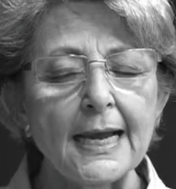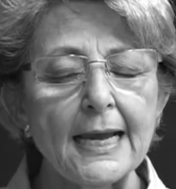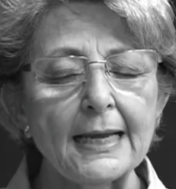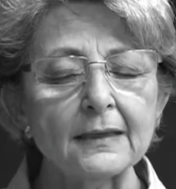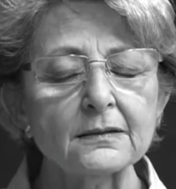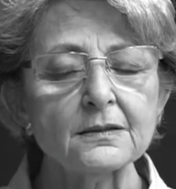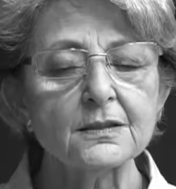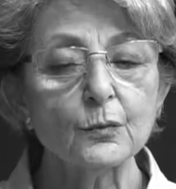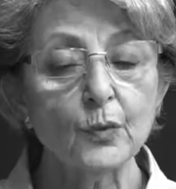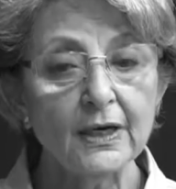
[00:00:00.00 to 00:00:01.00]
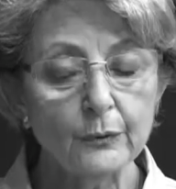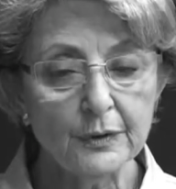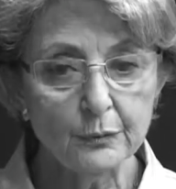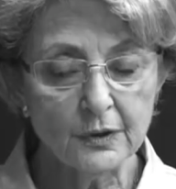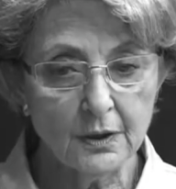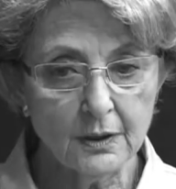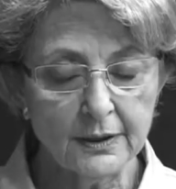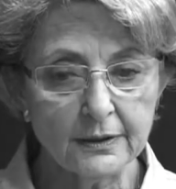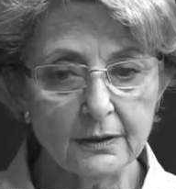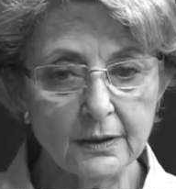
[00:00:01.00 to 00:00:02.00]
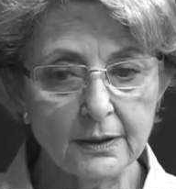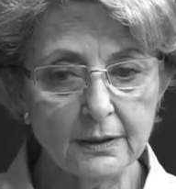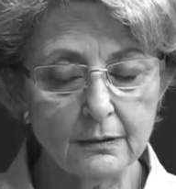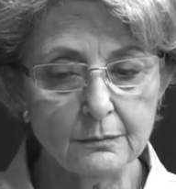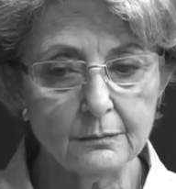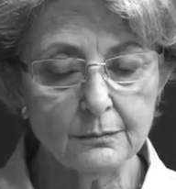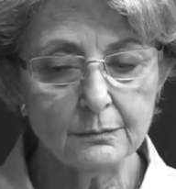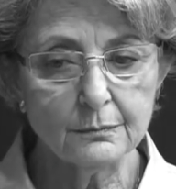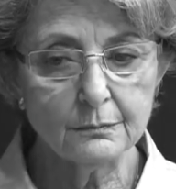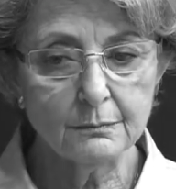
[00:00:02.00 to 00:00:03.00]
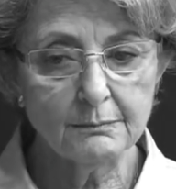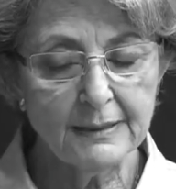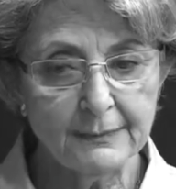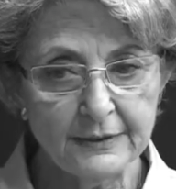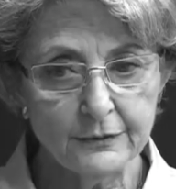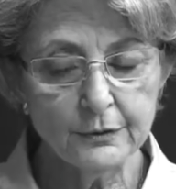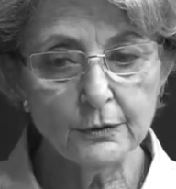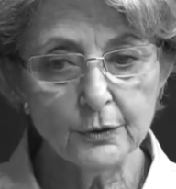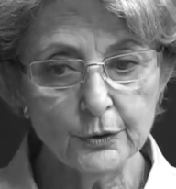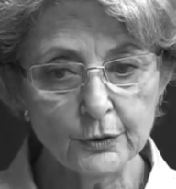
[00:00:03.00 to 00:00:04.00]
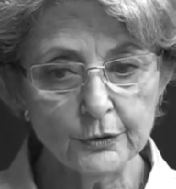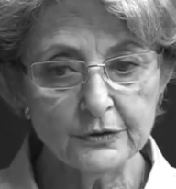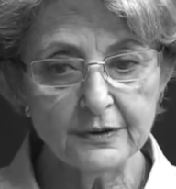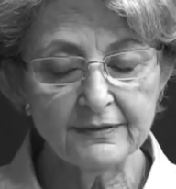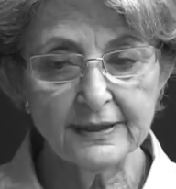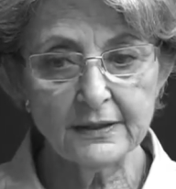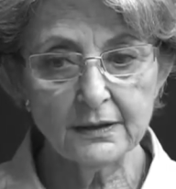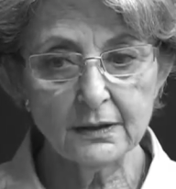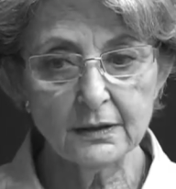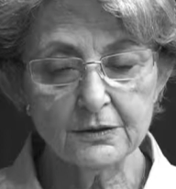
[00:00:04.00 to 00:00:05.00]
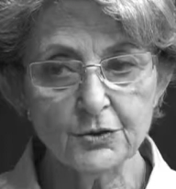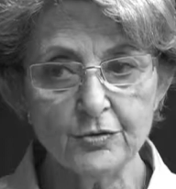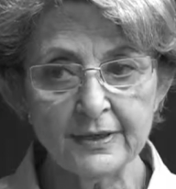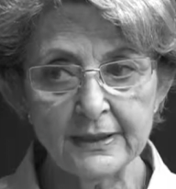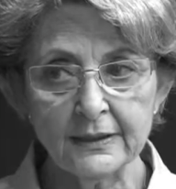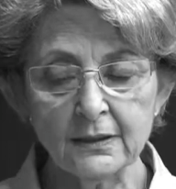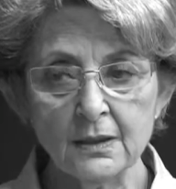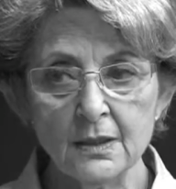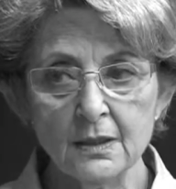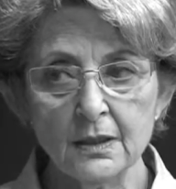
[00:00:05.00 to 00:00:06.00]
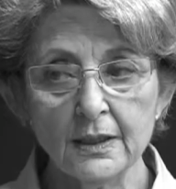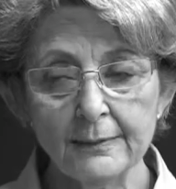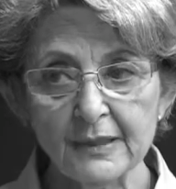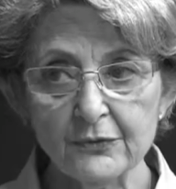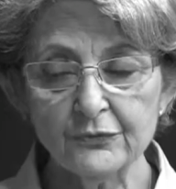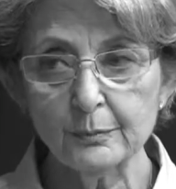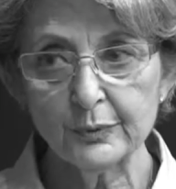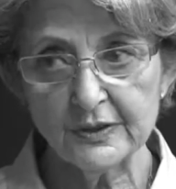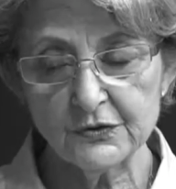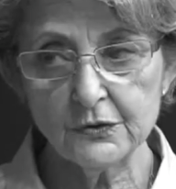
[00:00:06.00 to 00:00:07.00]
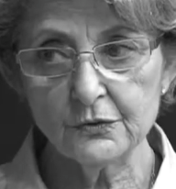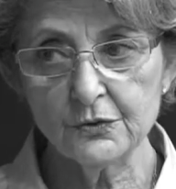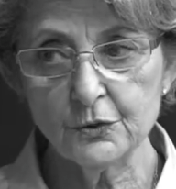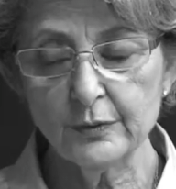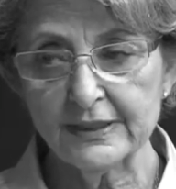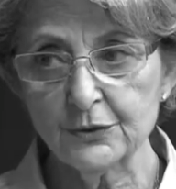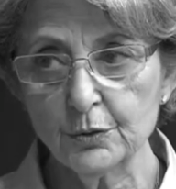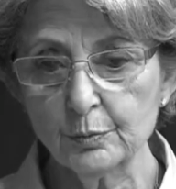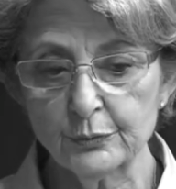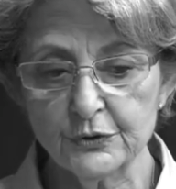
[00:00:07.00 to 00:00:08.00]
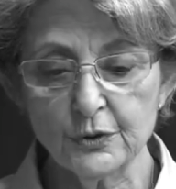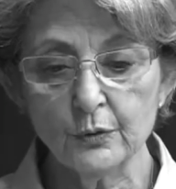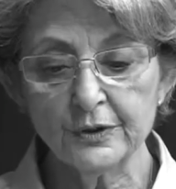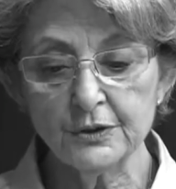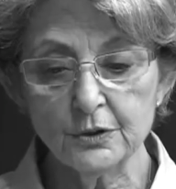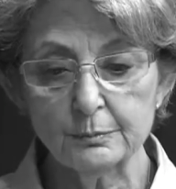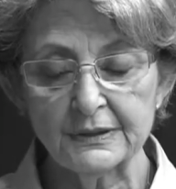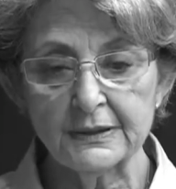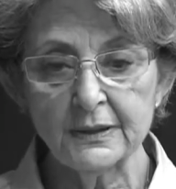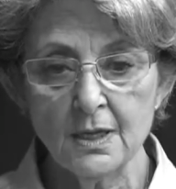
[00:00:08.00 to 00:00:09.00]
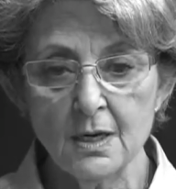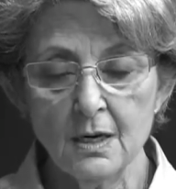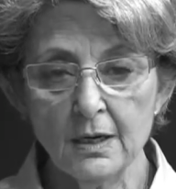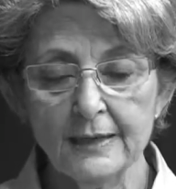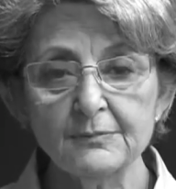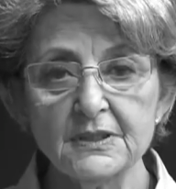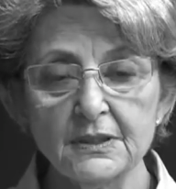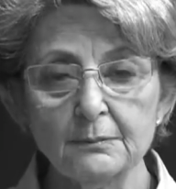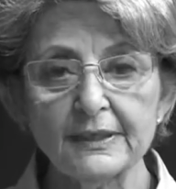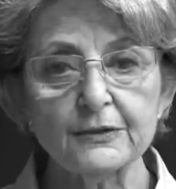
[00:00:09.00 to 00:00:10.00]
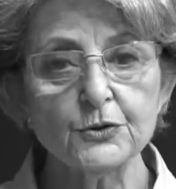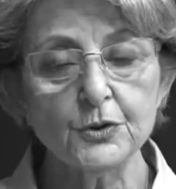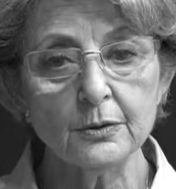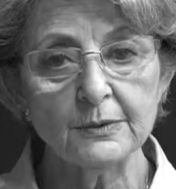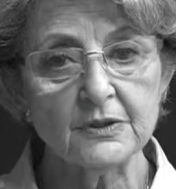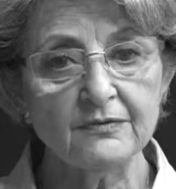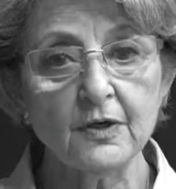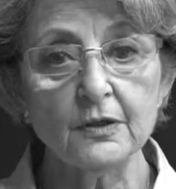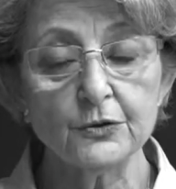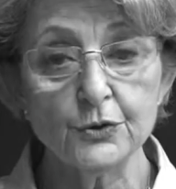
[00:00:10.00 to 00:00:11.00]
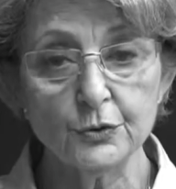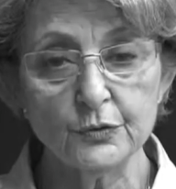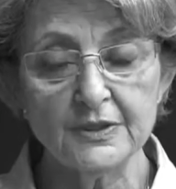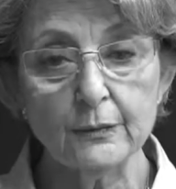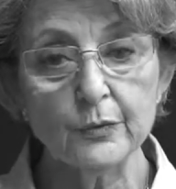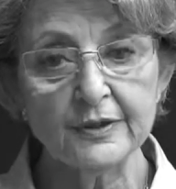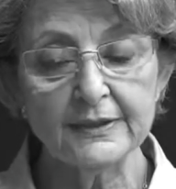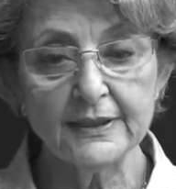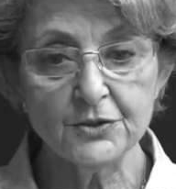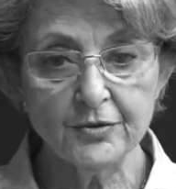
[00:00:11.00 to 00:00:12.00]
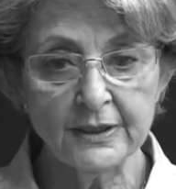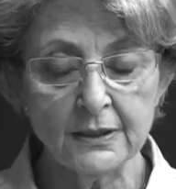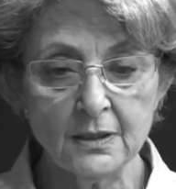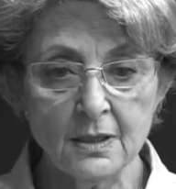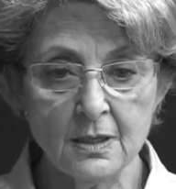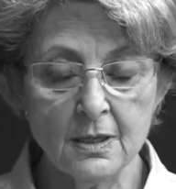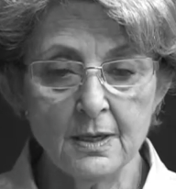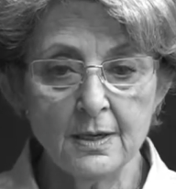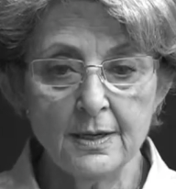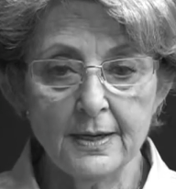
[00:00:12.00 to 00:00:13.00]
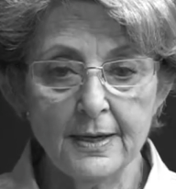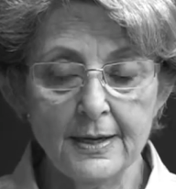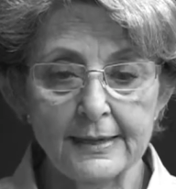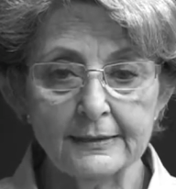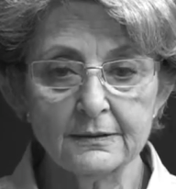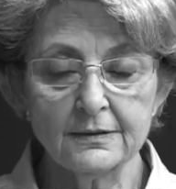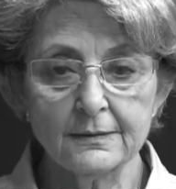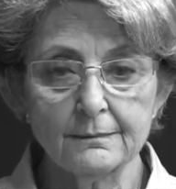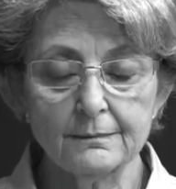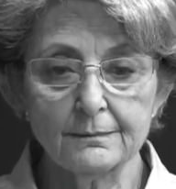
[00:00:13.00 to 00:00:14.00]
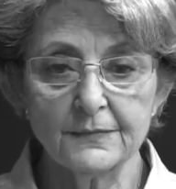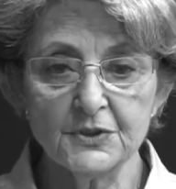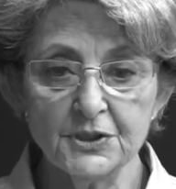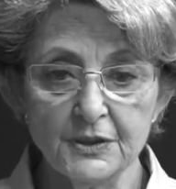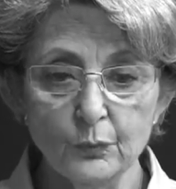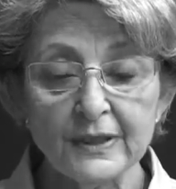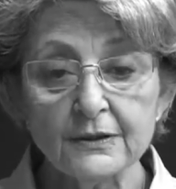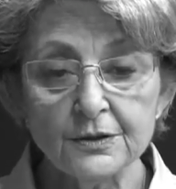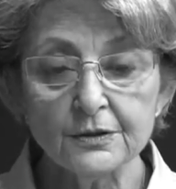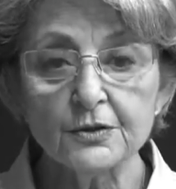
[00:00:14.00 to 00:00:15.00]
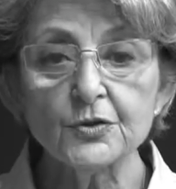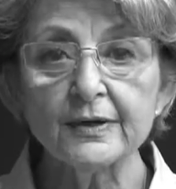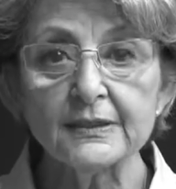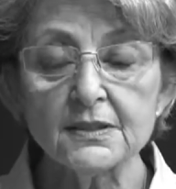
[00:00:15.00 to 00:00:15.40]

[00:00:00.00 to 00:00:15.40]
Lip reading: And while we were gone, my mother heard that a train coming from Brussels to Antwerp was going to be emptied by the Germans of all the Jews that were in that train. And she went to the train